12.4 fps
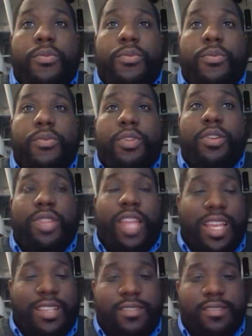They're
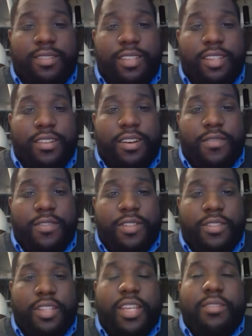last in the league in
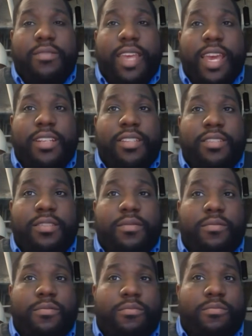offense. Like that is
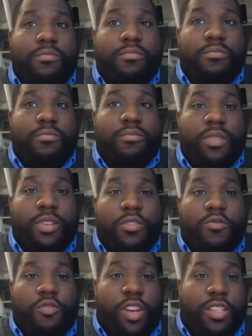
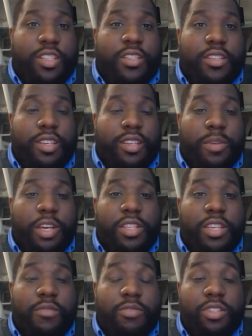crazy to think about
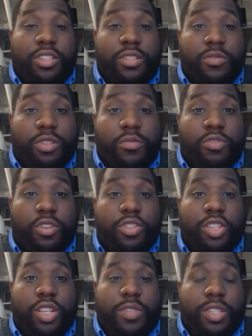that with a team with LeBron
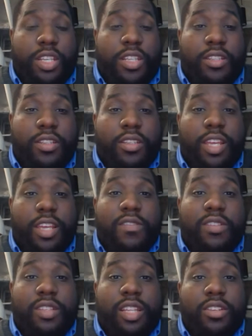James and Anthony
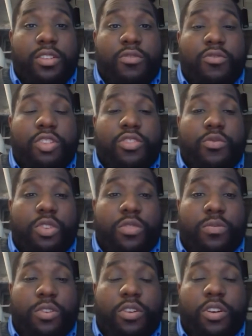Davis, let alone Russell
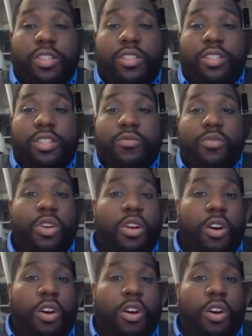Westbrook on this team.